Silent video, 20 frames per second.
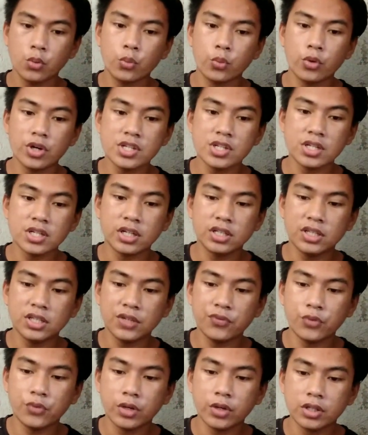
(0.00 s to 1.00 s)
words are
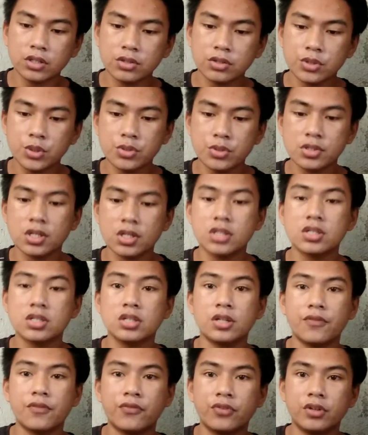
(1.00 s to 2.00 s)
different usage
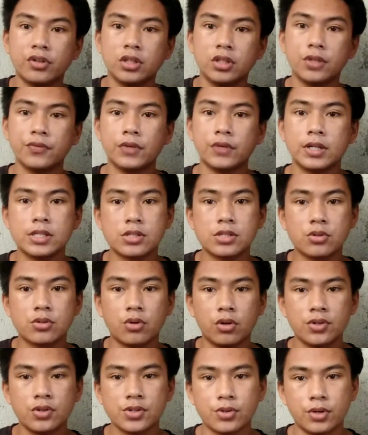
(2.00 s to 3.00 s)
in the different
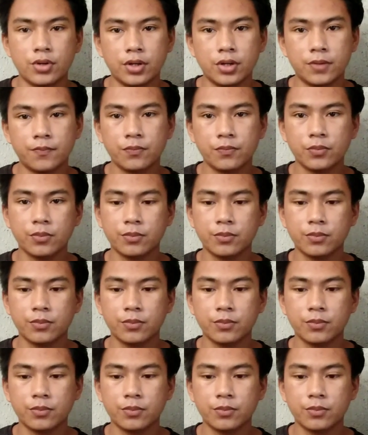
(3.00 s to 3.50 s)
culture.